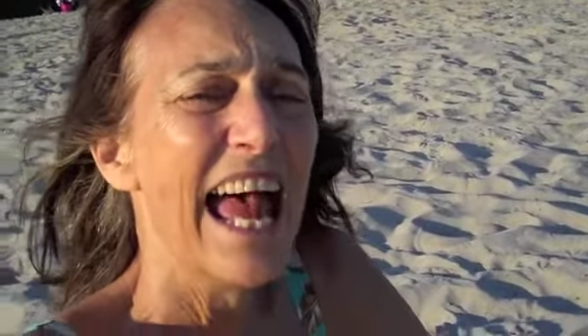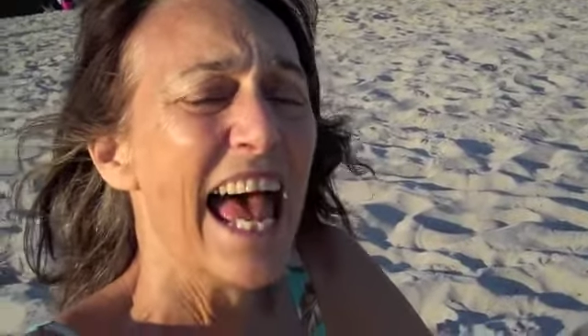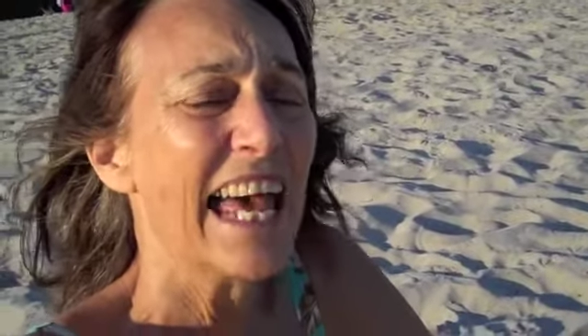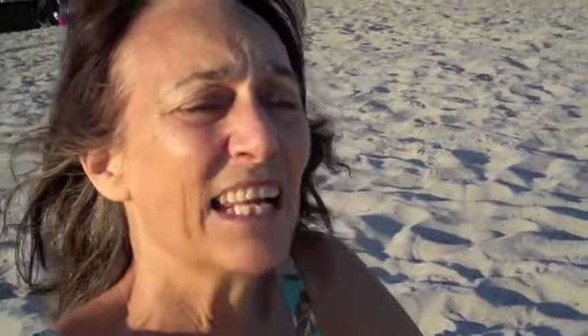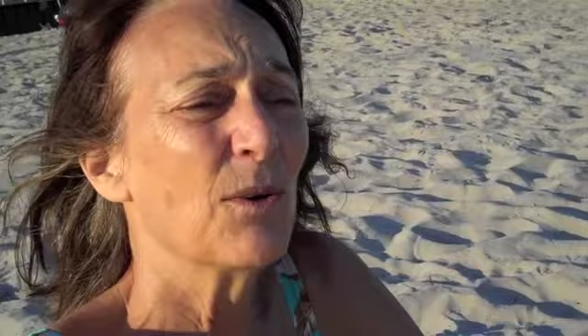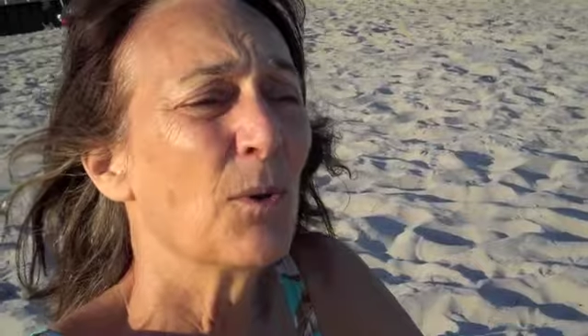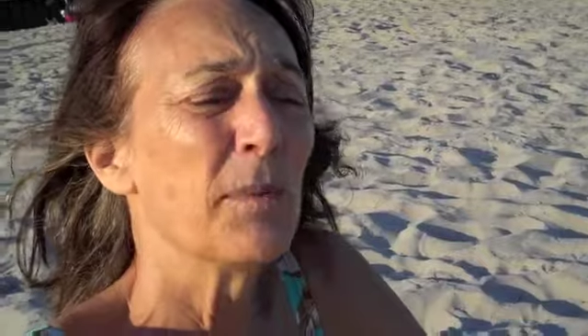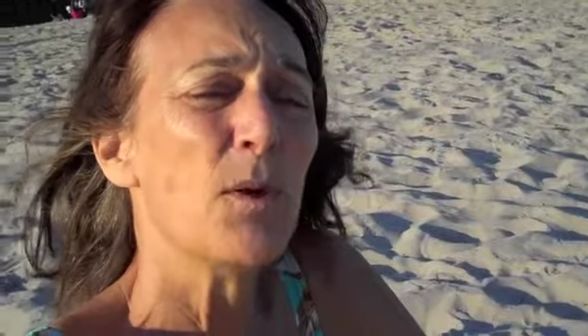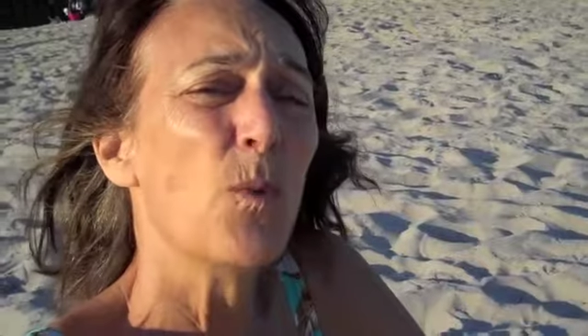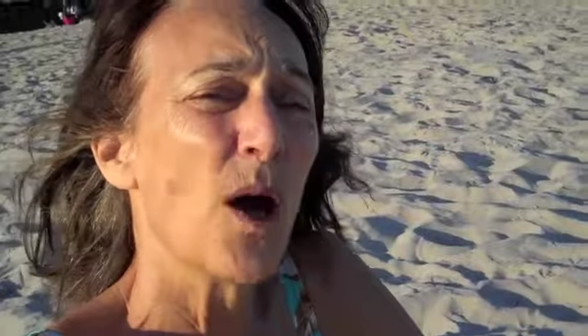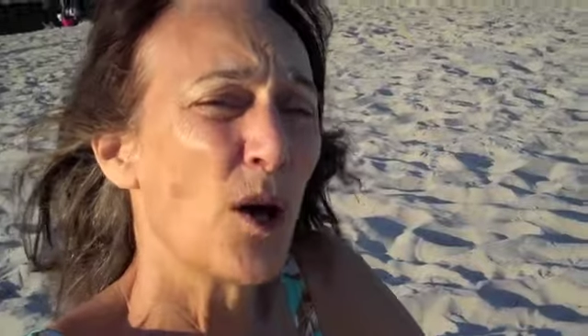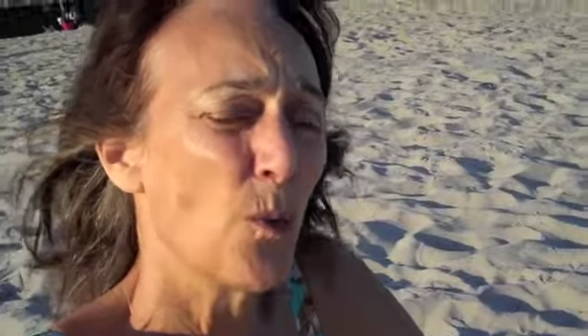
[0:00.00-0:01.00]
and it will be
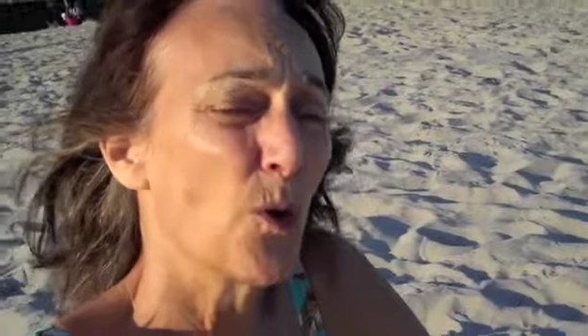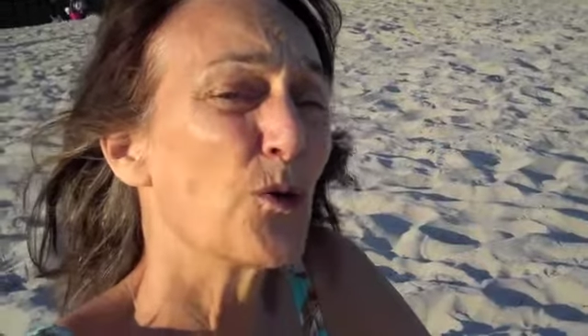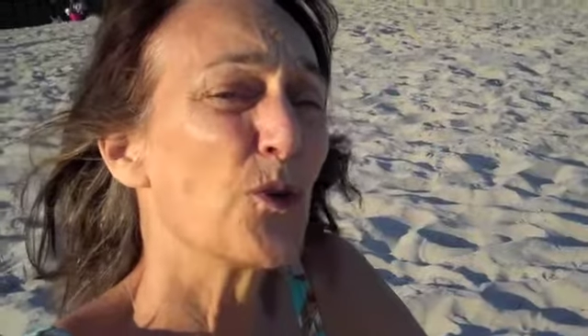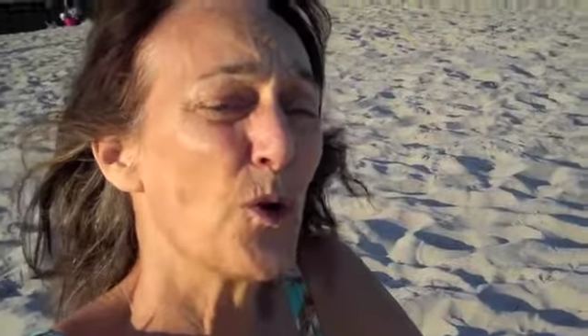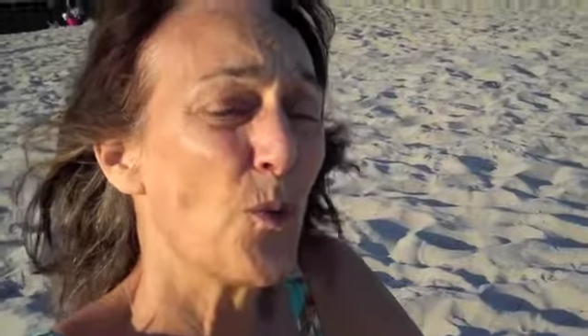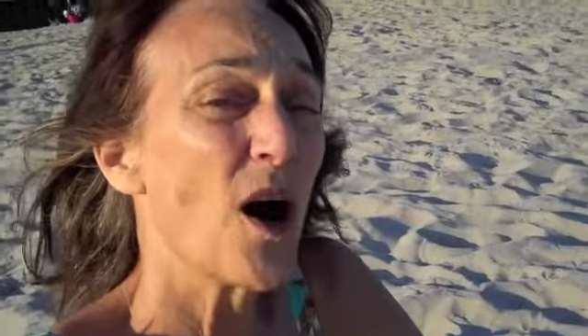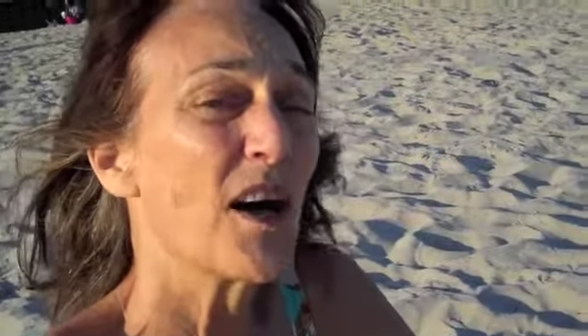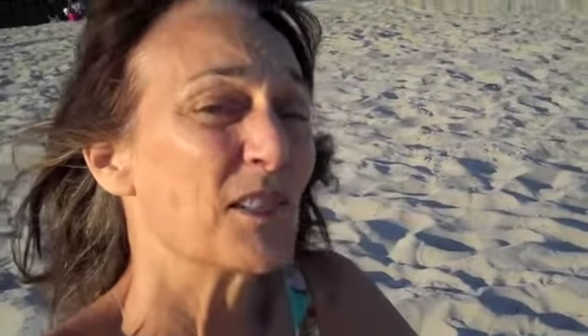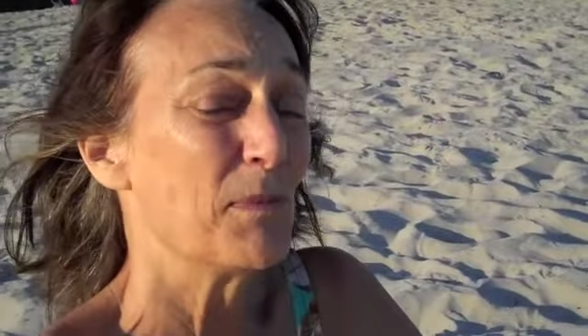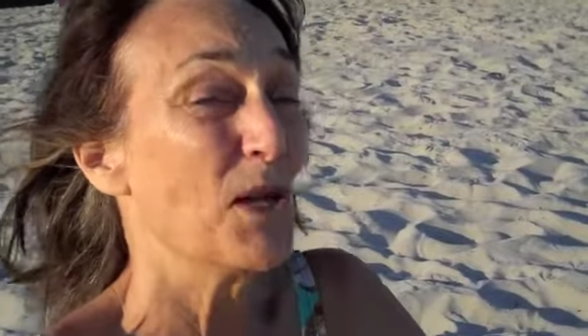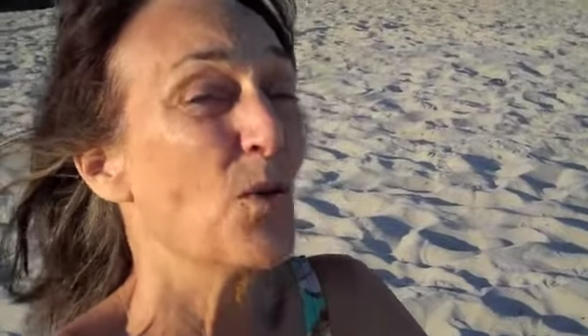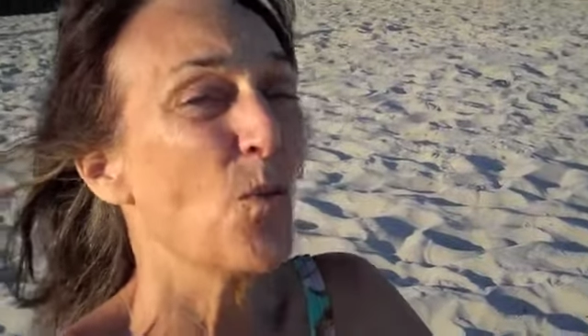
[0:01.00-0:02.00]
well worth your while
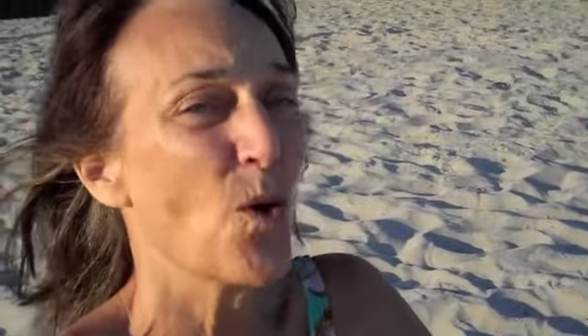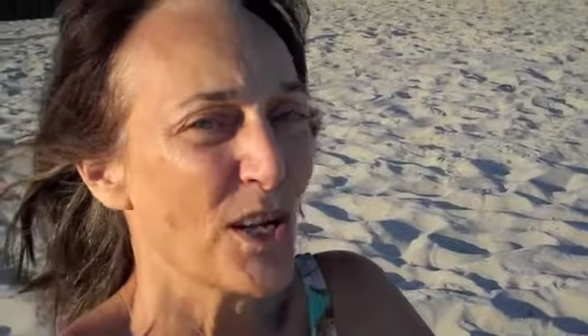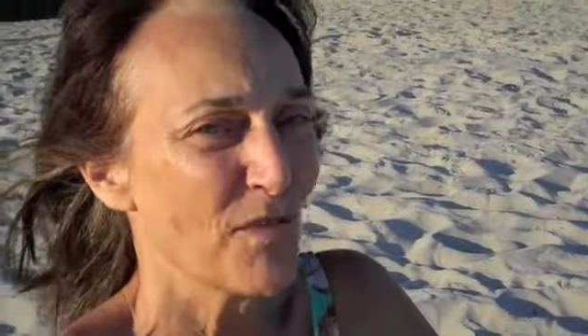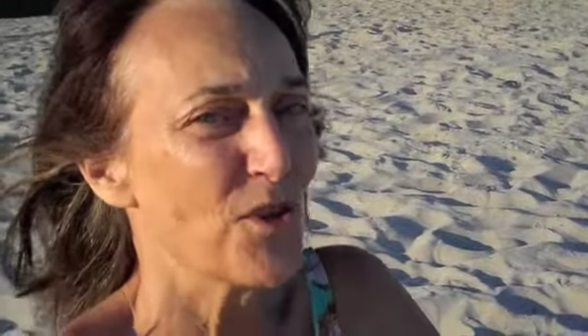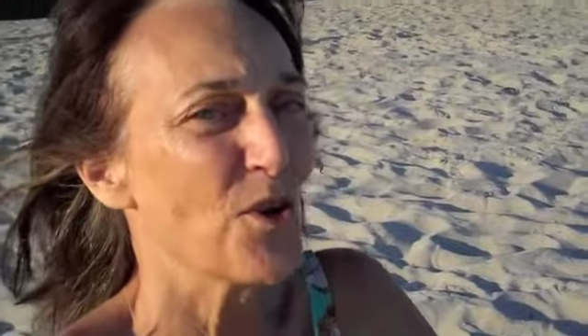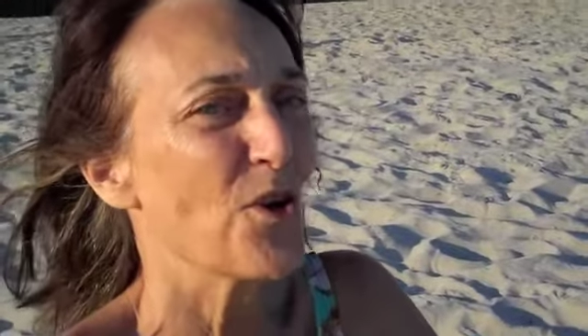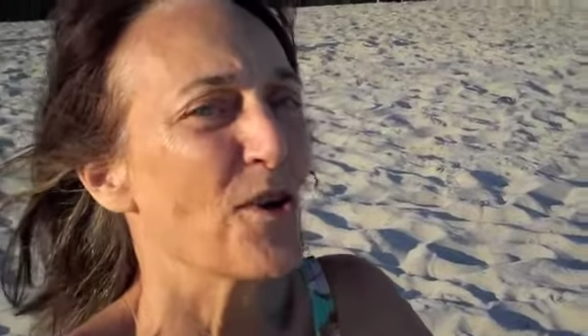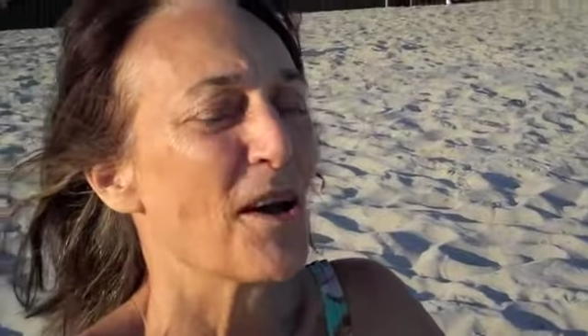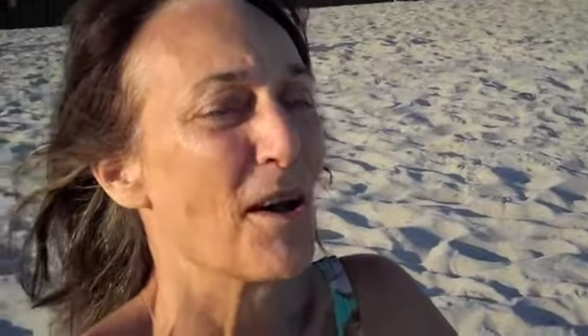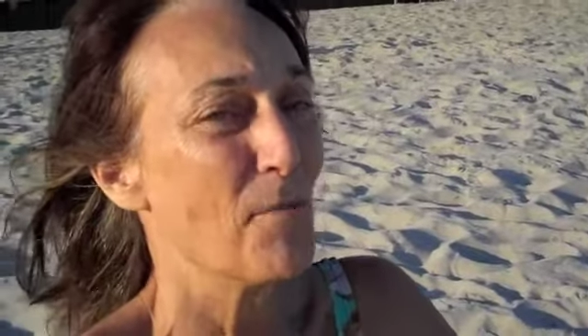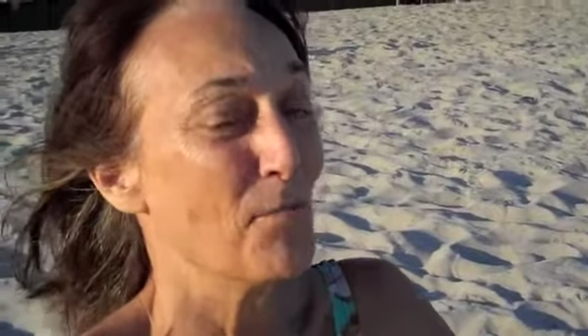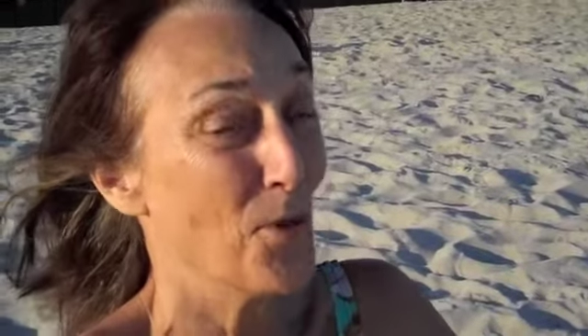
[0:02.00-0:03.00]
being one of your
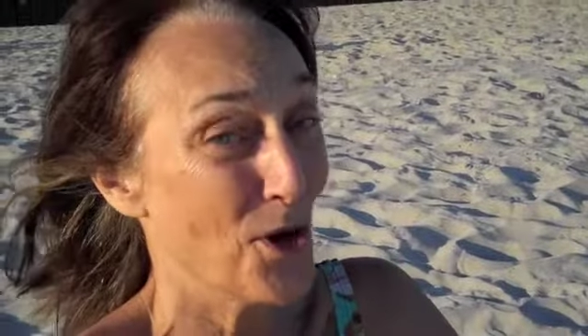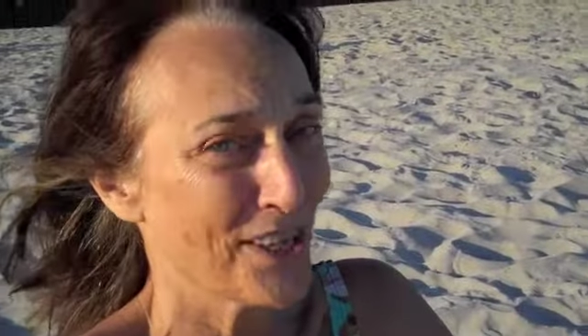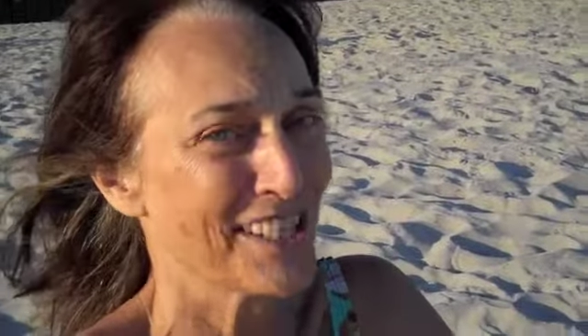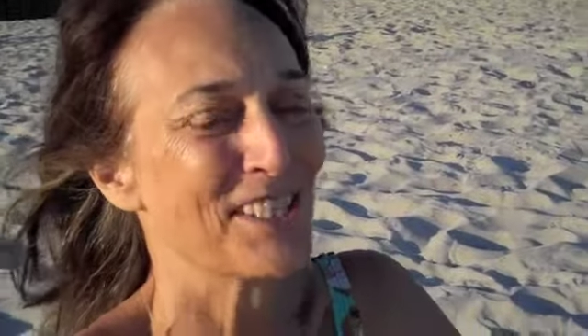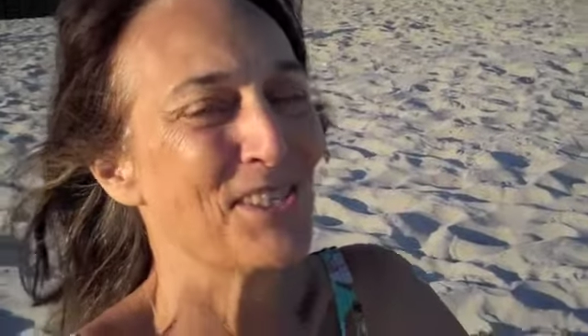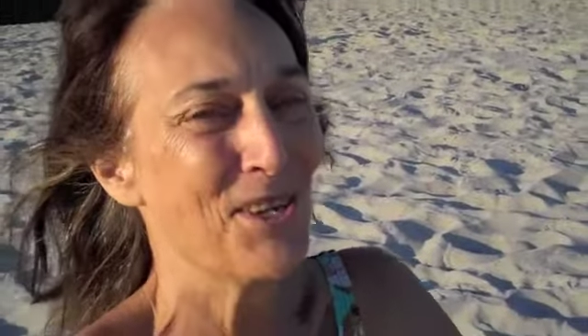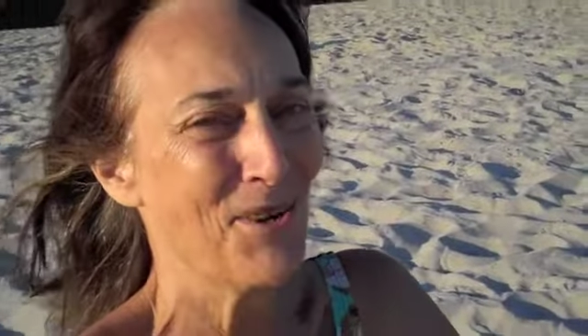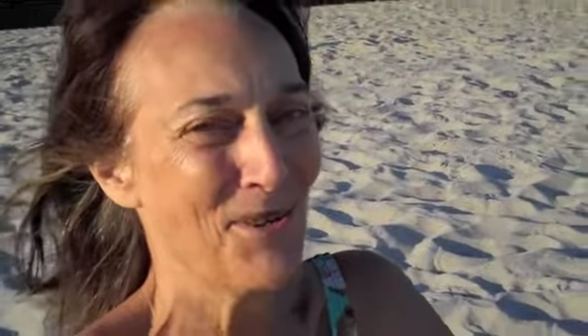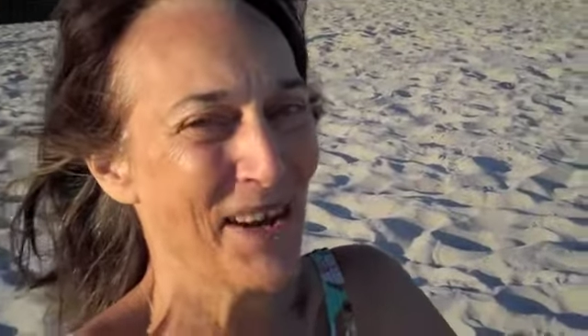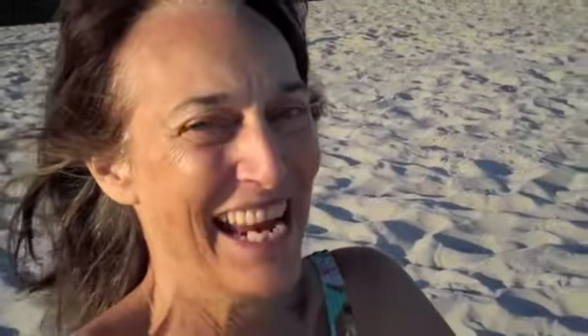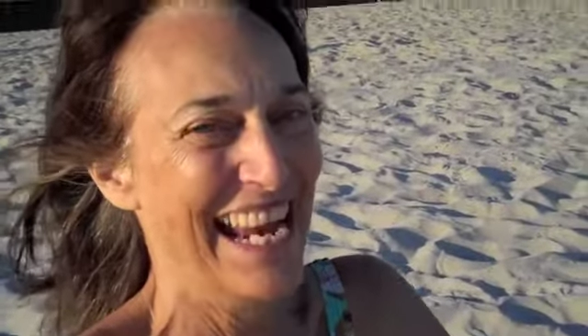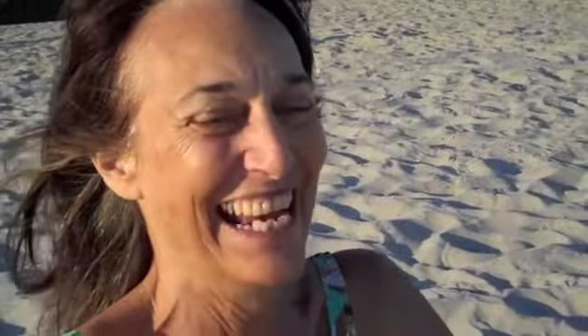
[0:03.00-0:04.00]
books to
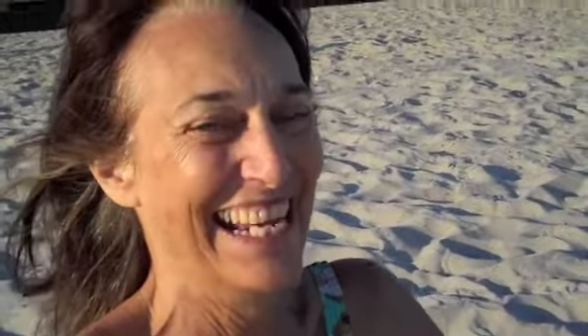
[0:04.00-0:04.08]
read.